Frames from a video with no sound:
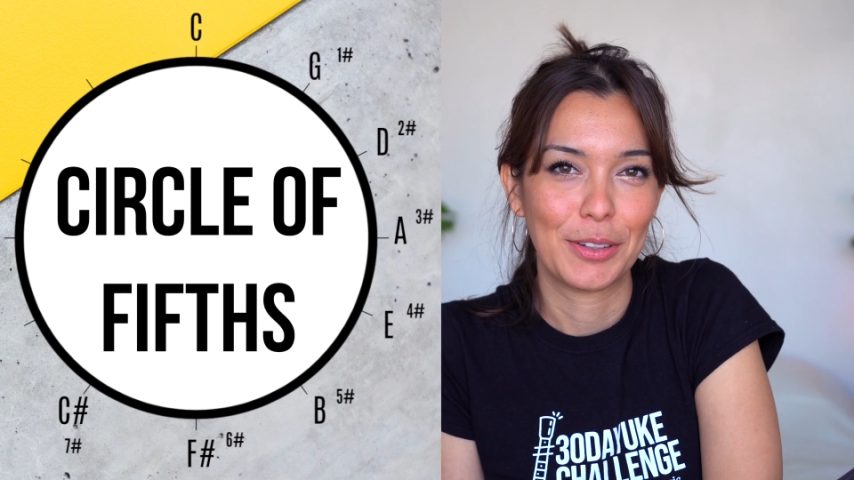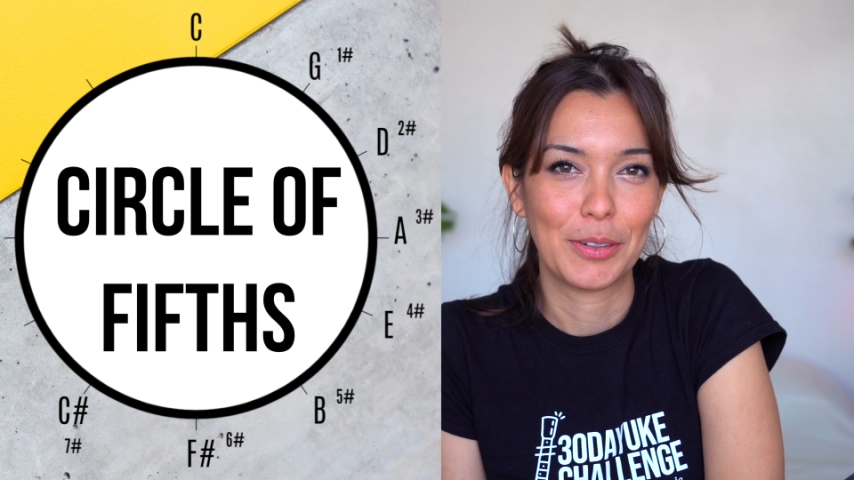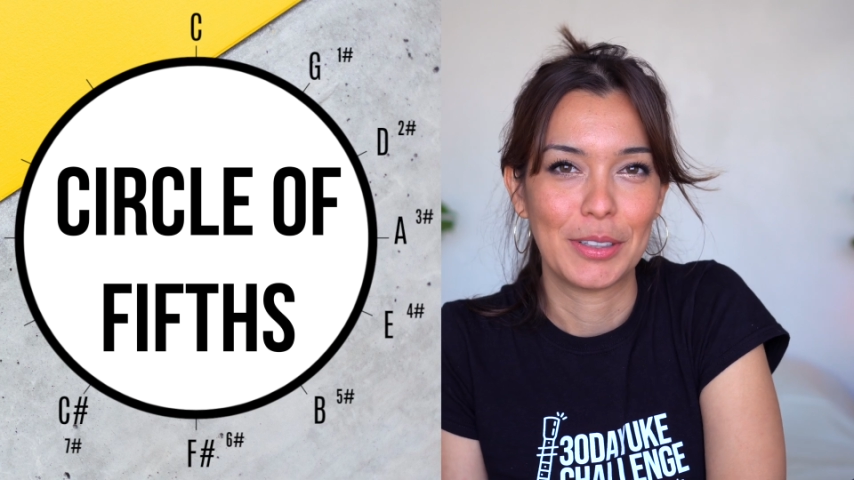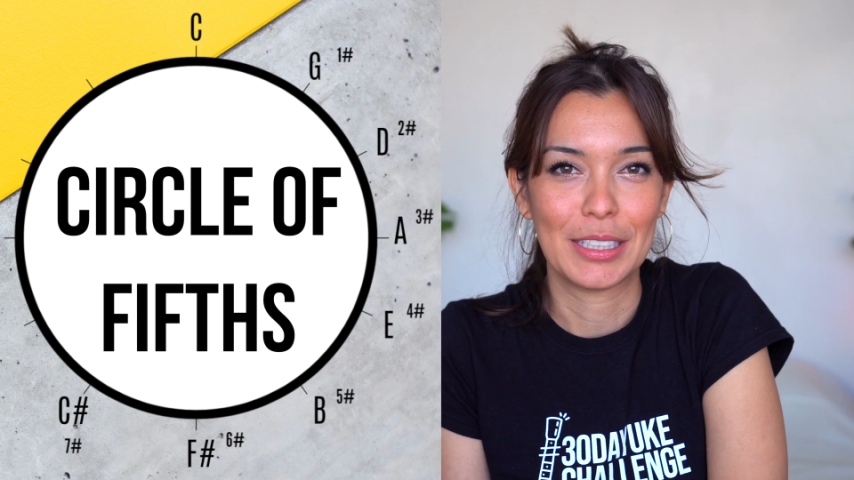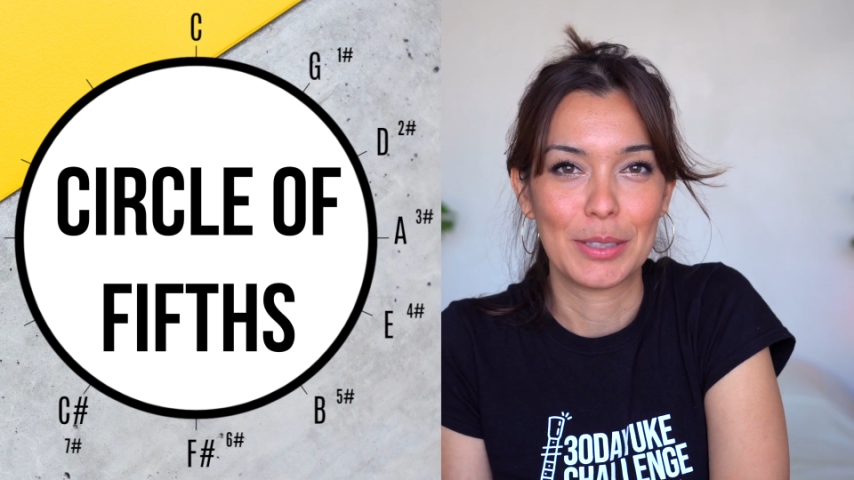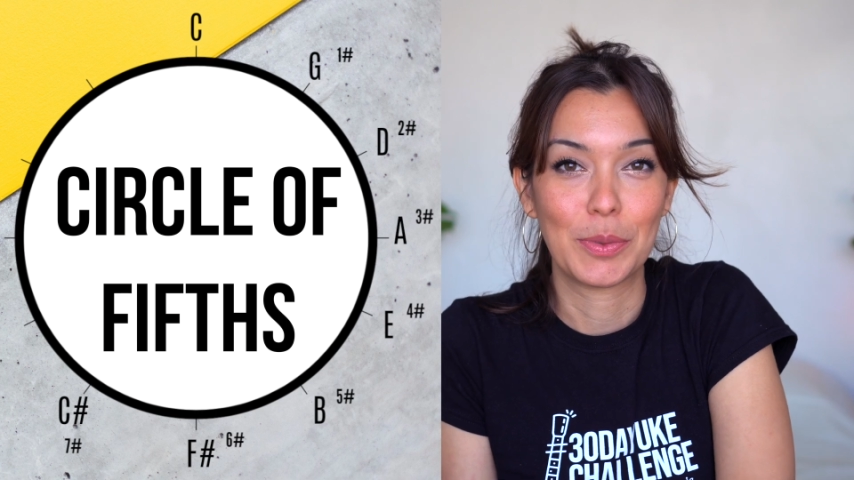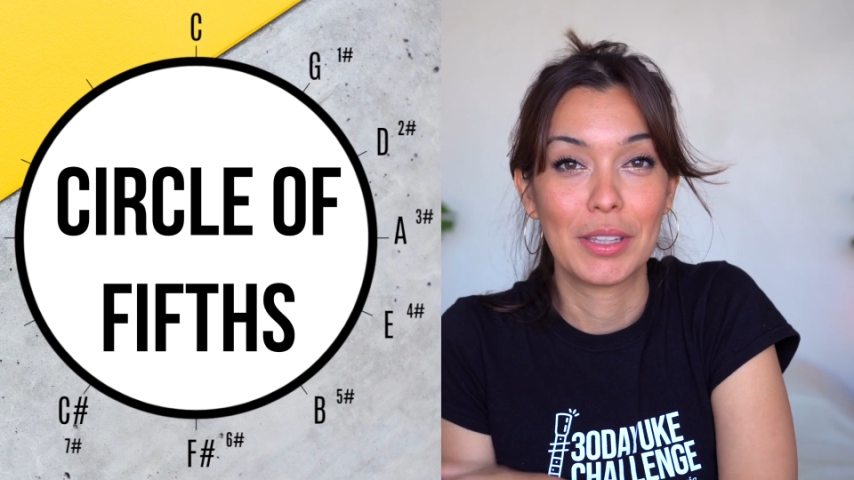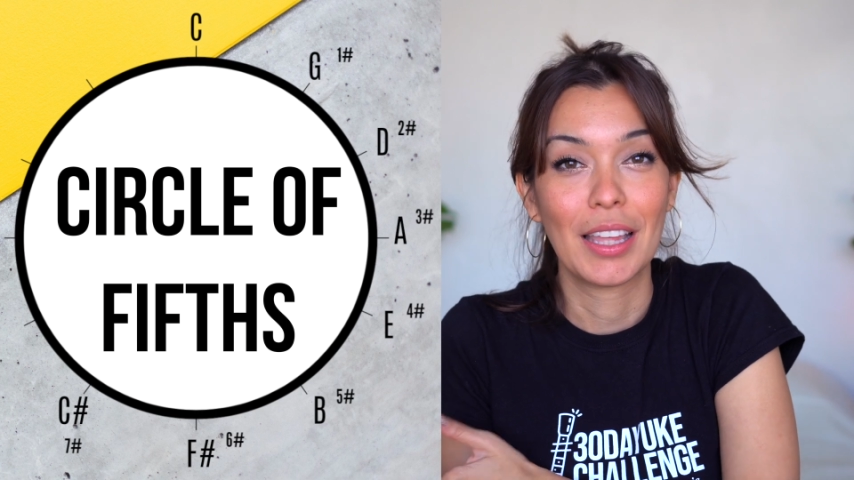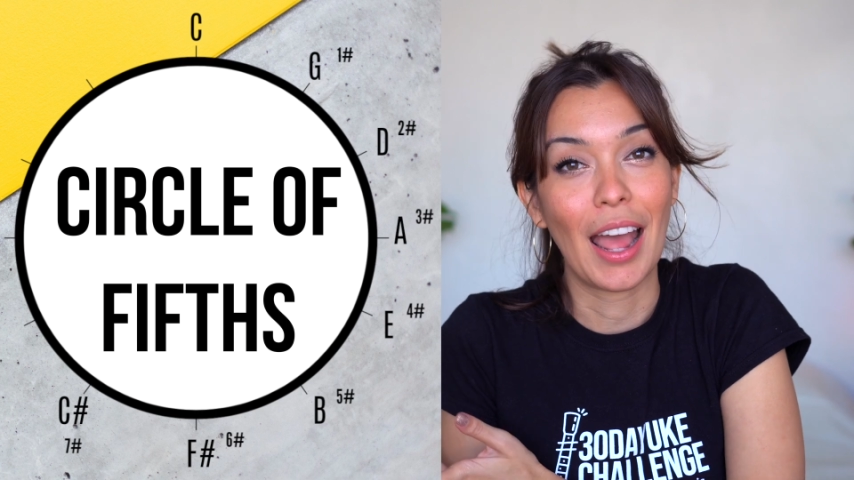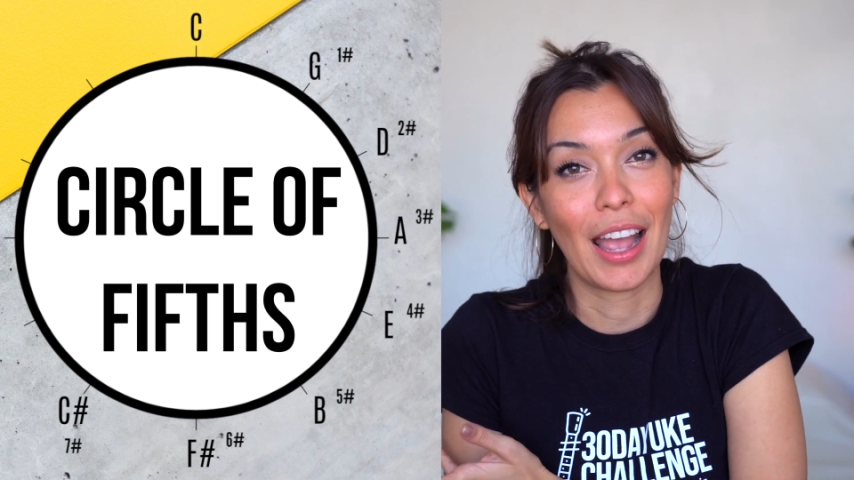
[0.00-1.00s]
course is
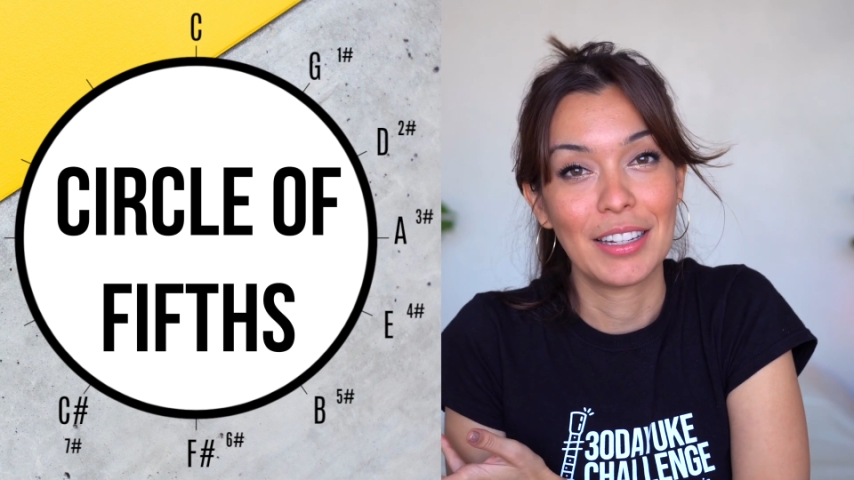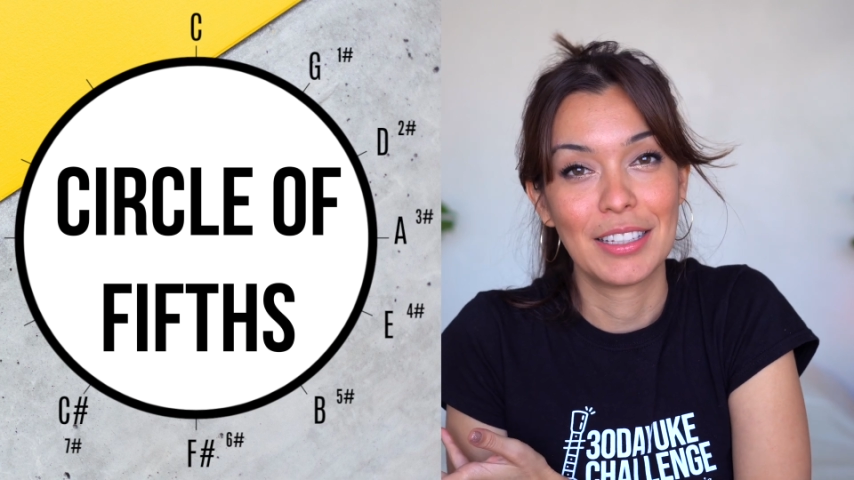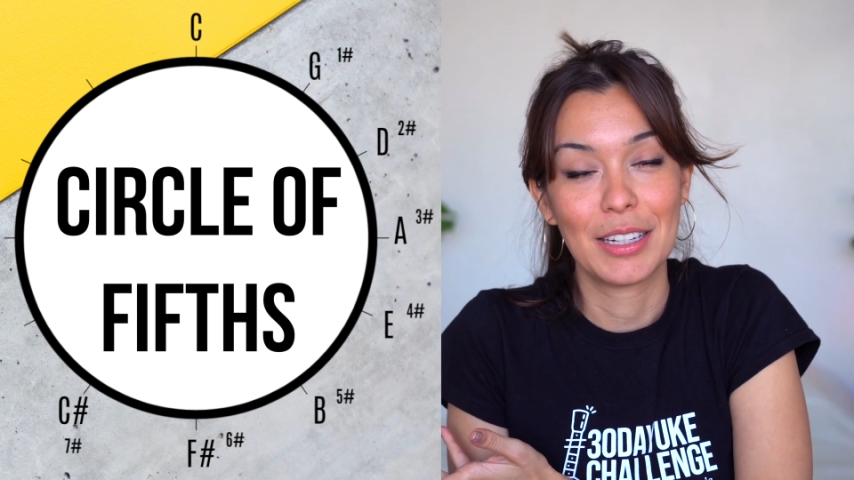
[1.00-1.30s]
one that I